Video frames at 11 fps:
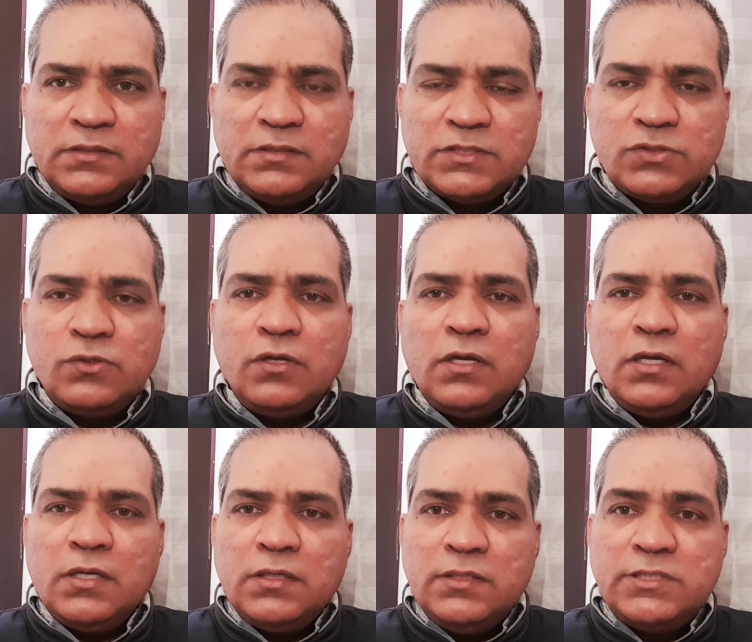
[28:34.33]
So
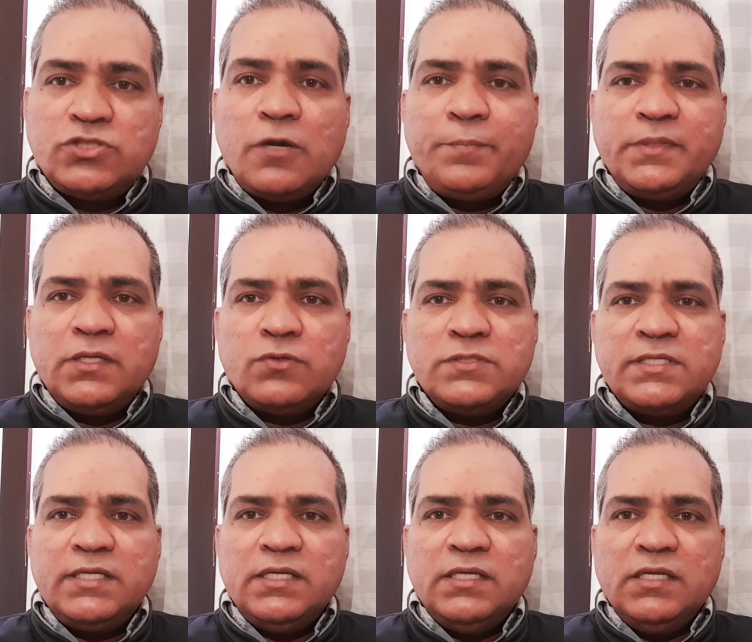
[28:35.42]
stop the
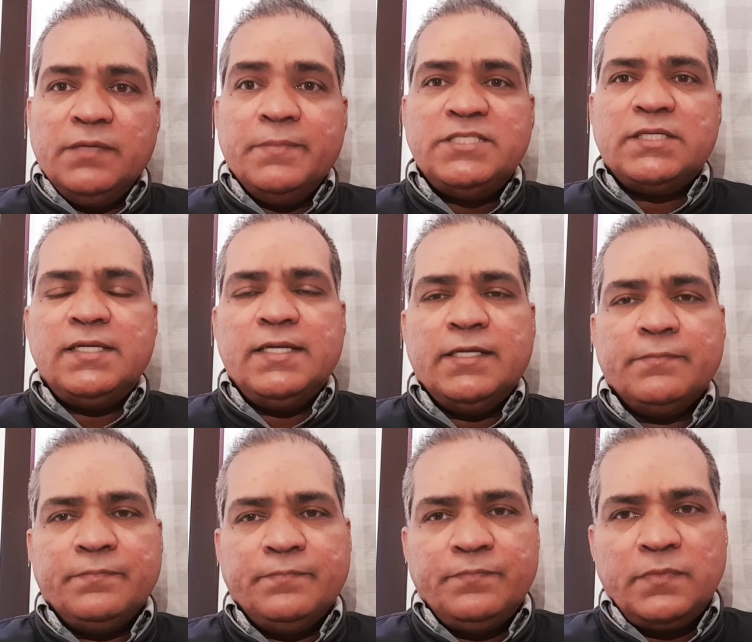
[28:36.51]
rosary immediately.
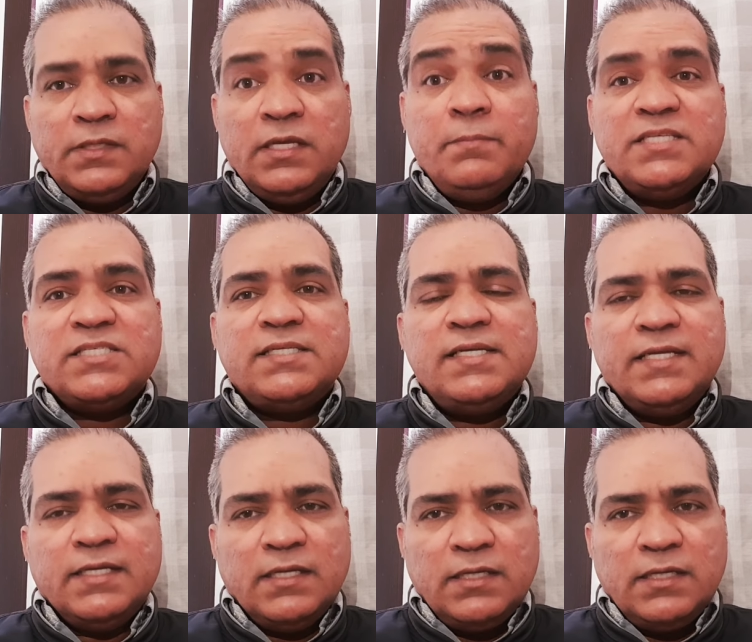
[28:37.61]
Immediately.